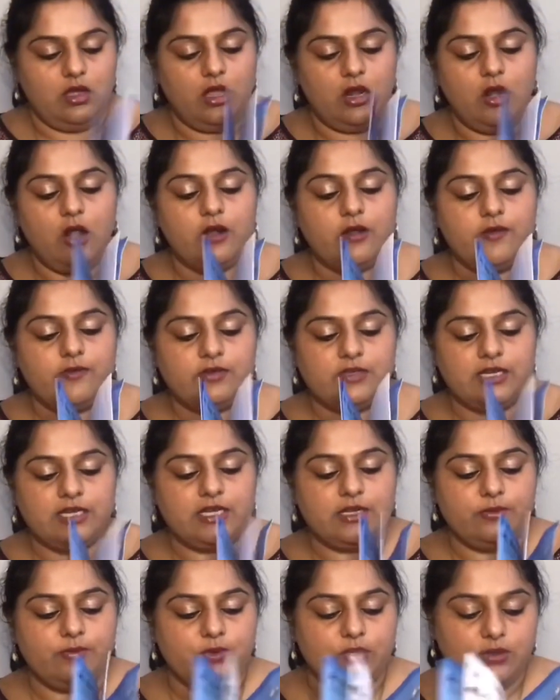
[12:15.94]
A lot of
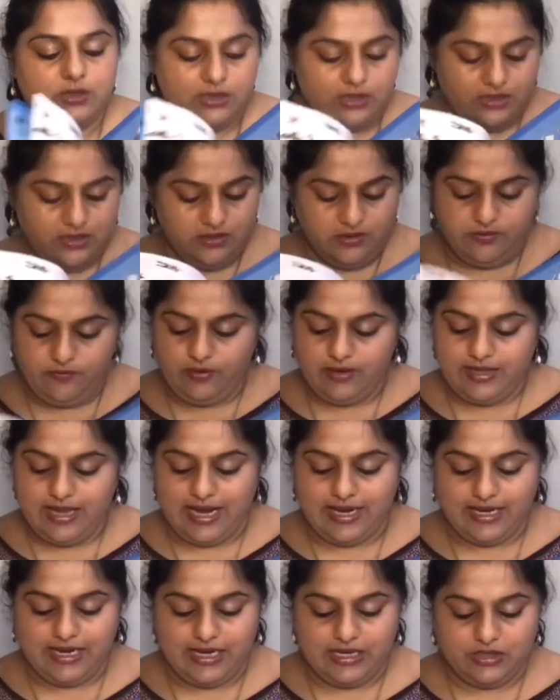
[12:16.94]
sticker books for
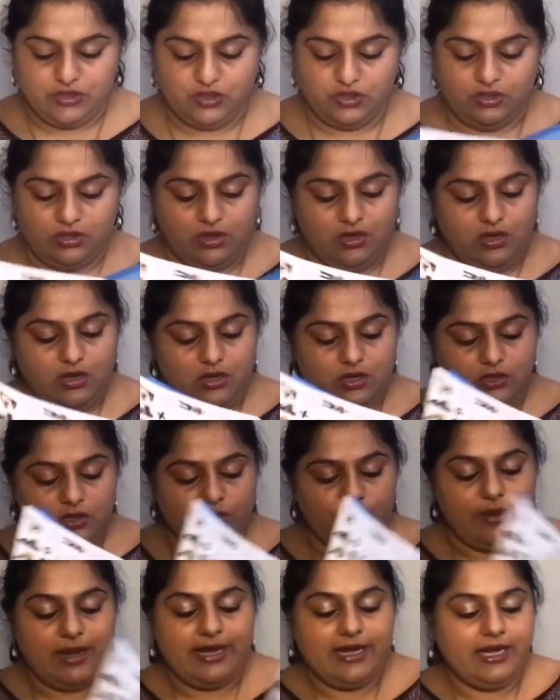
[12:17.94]
that age.
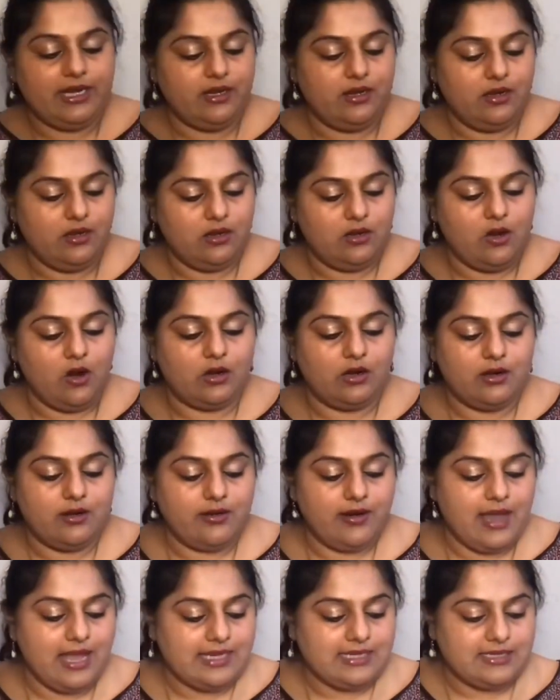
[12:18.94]
So my
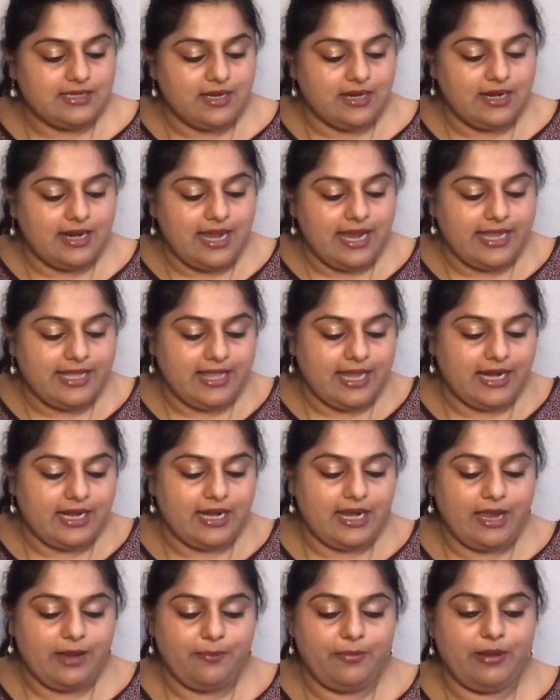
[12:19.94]
daughter has done like
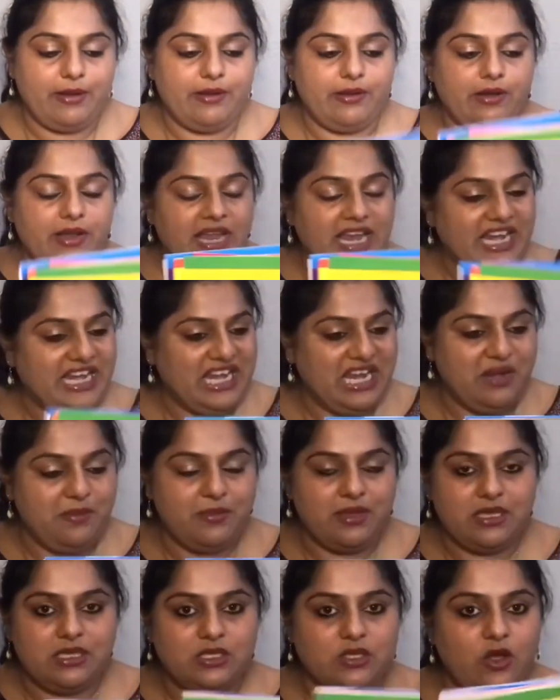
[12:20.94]
that, like by
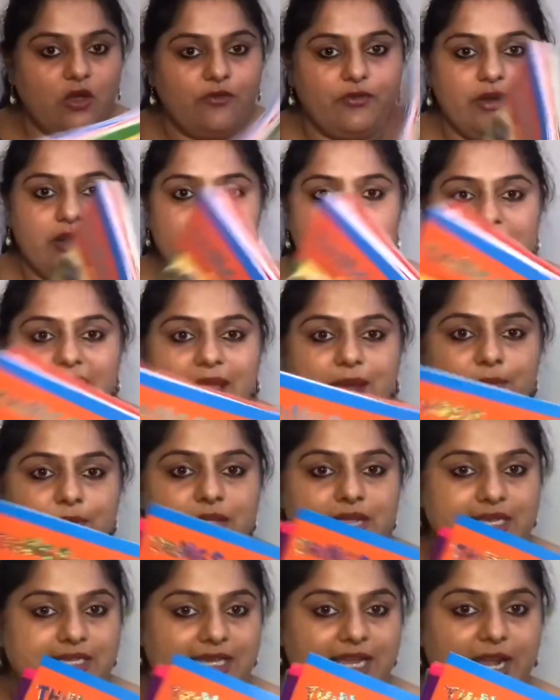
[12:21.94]
18 months of her
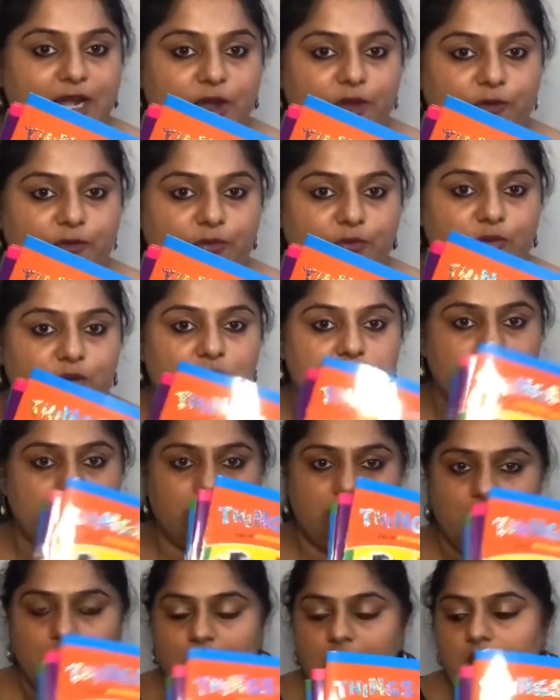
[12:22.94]
time, these kind of
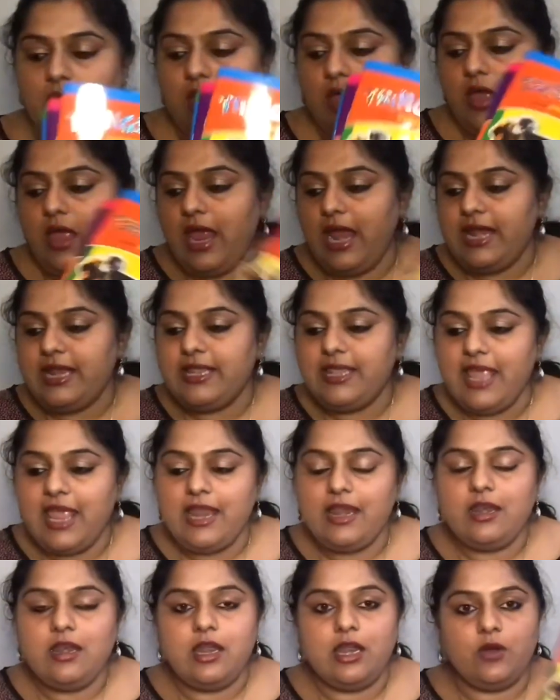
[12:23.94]
books. And
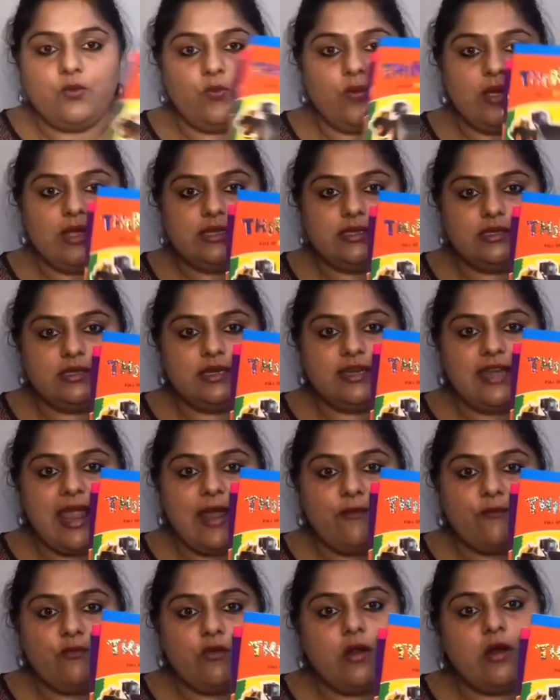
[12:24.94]
then it was the
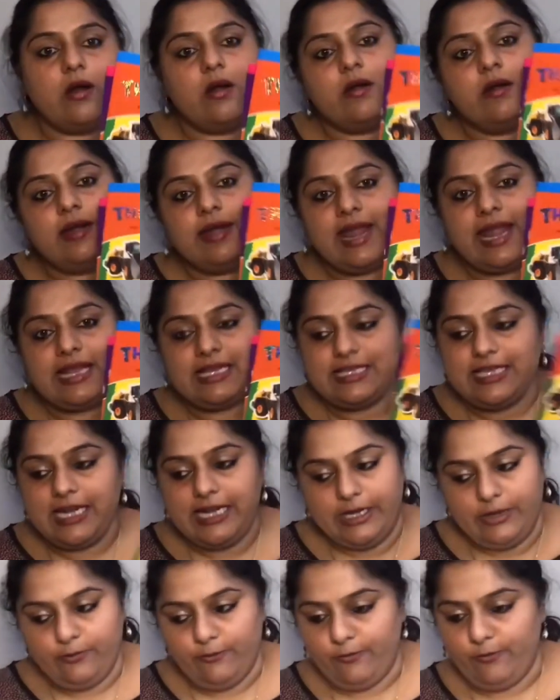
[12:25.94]
time for next
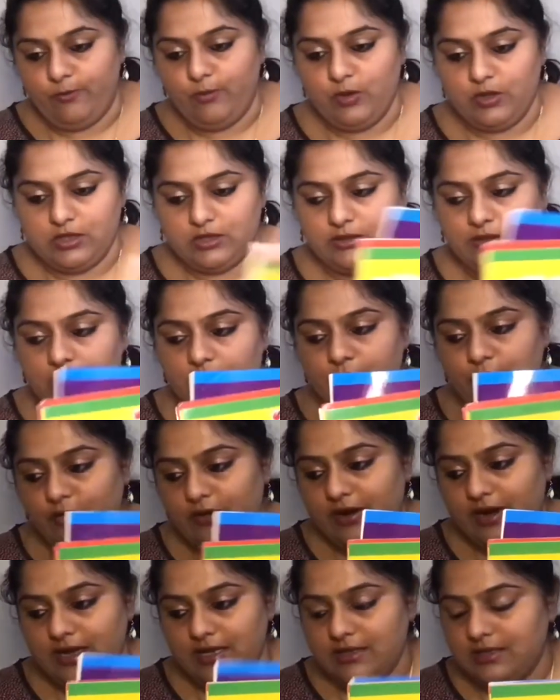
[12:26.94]
set of books
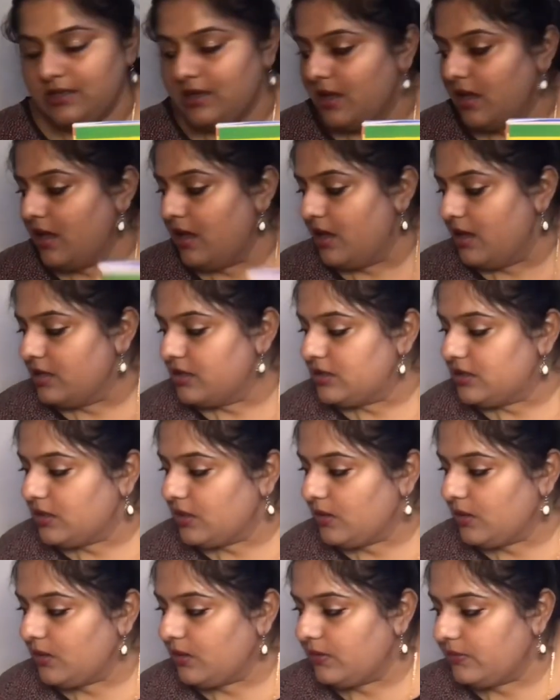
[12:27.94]
for us.
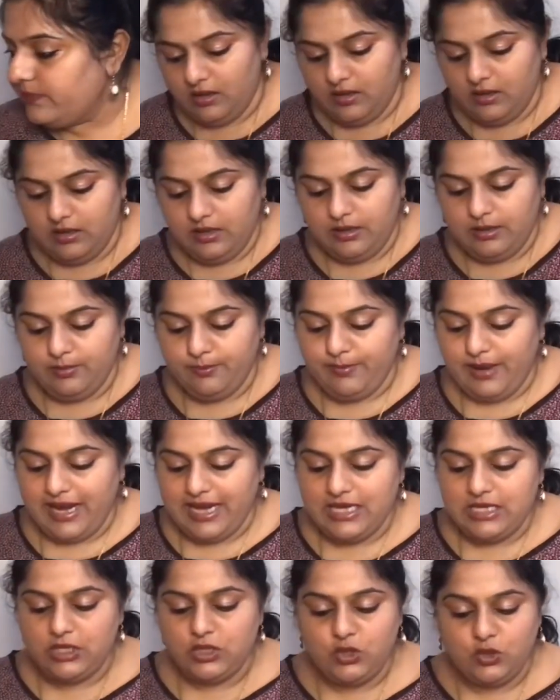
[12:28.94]
So
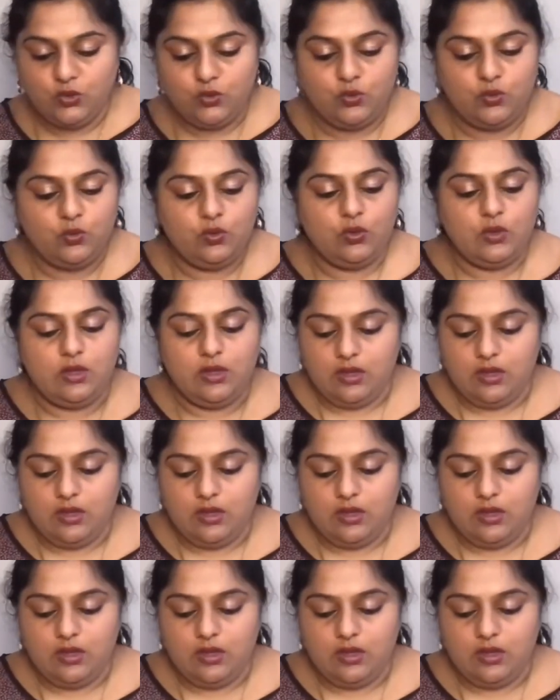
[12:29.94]
by 2,